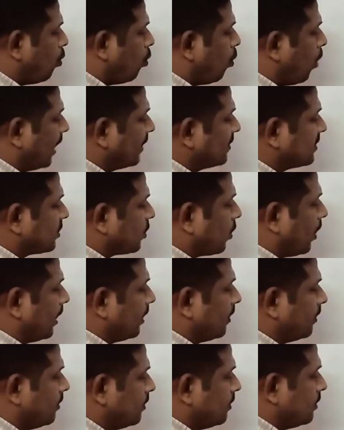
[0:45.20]
1
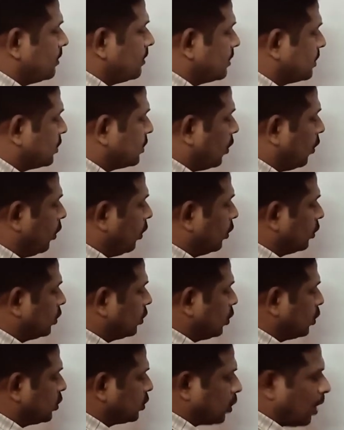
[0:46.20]
square.
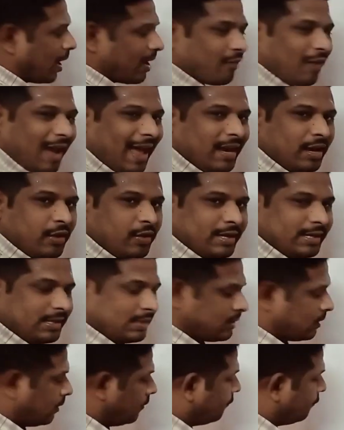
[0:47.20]
So 2 square value
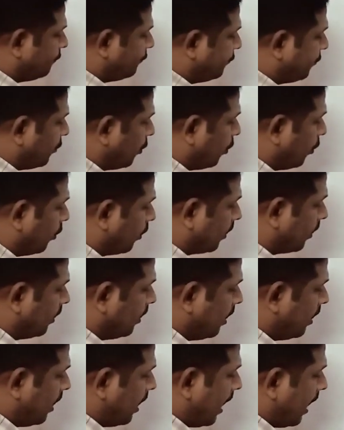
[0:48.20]
is 4
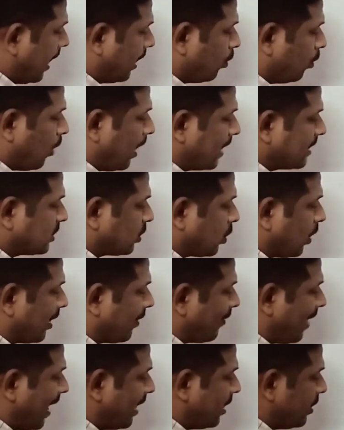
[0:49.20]
and 1
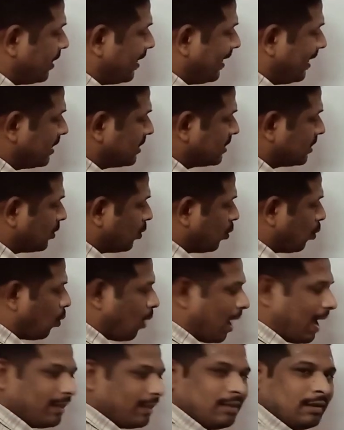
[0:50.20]
square value is
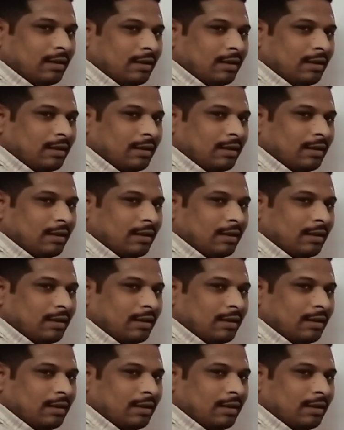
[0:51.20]
1.